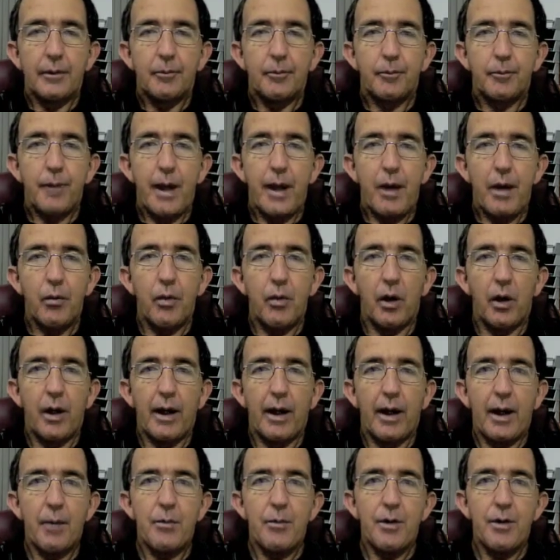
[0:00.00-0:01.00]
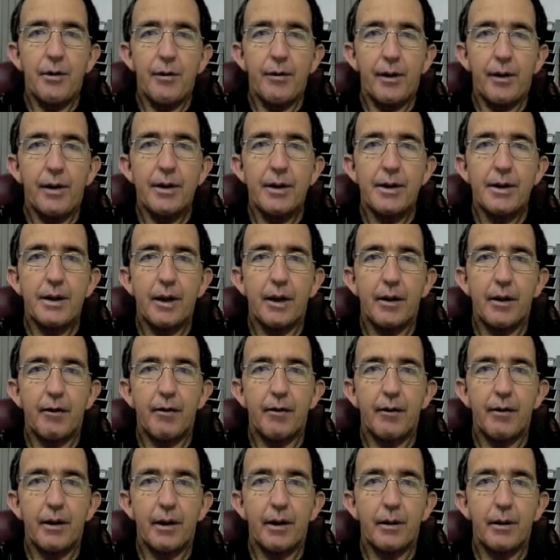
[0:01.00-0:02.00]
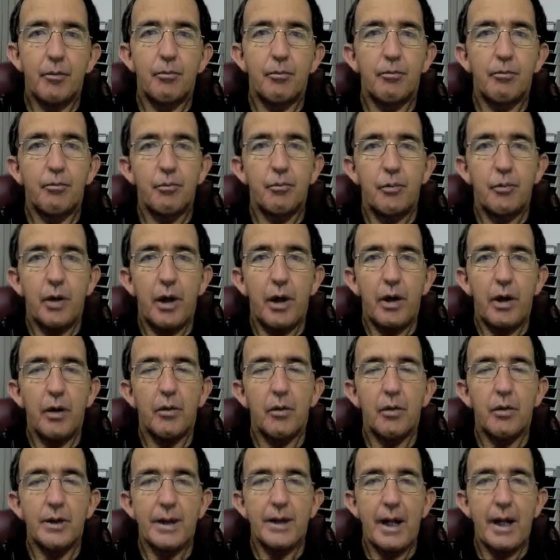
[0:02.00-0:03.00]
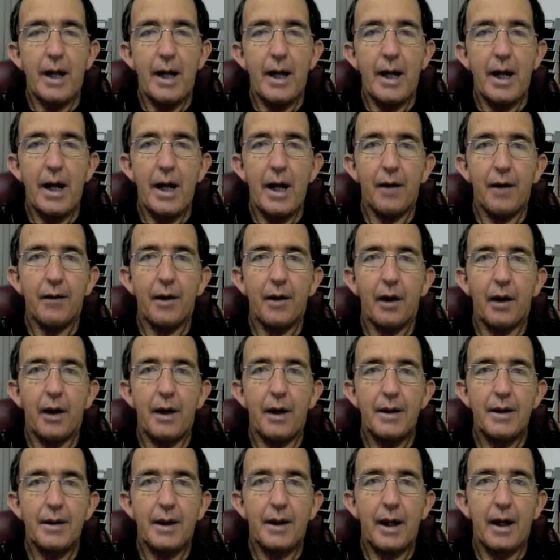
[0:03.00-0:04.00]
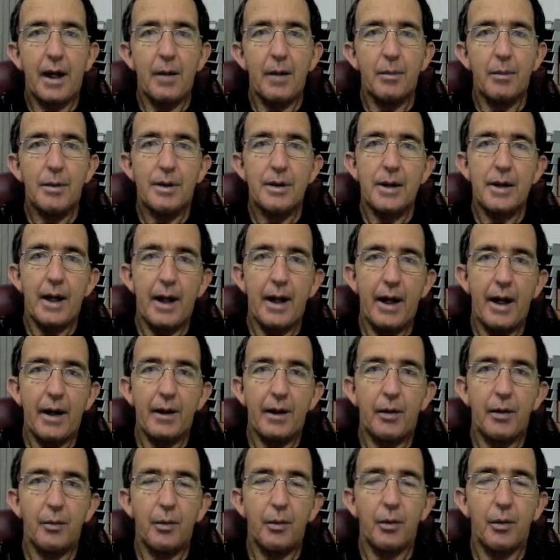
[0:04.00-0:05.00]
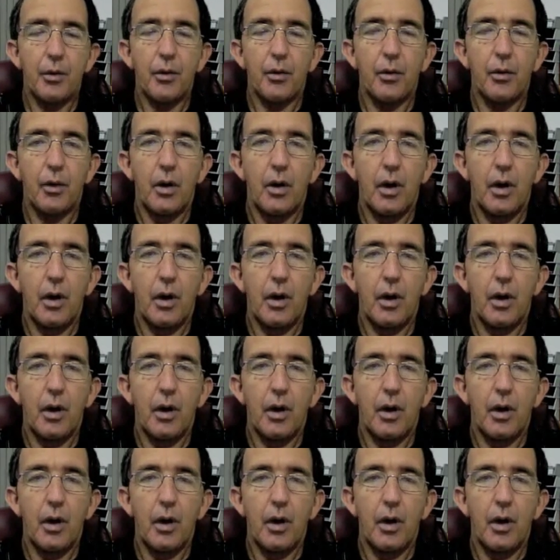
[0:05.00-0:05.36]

Now really comes the fun stuff. Setting out the landscape, setting out the pool